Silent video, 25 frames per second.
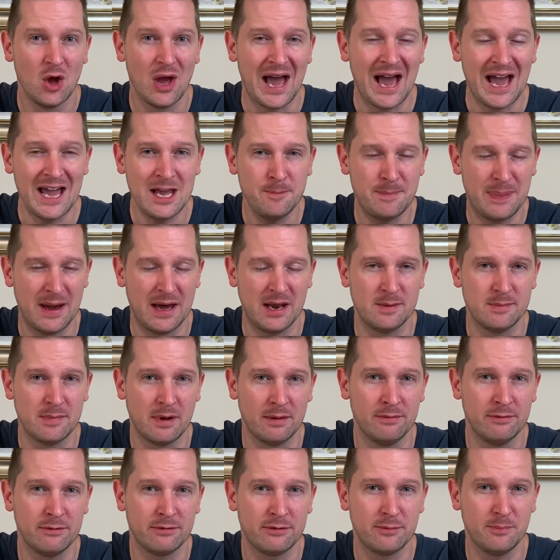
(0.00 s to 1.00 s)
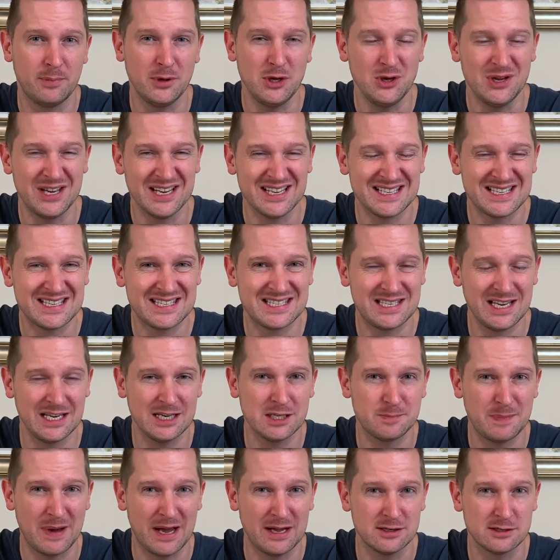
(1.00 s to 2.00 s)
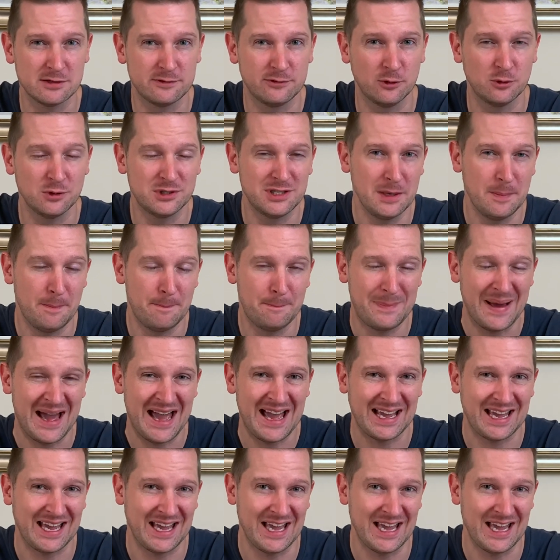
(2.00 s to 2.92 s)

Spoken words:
£8 a month, but you get £6.40 back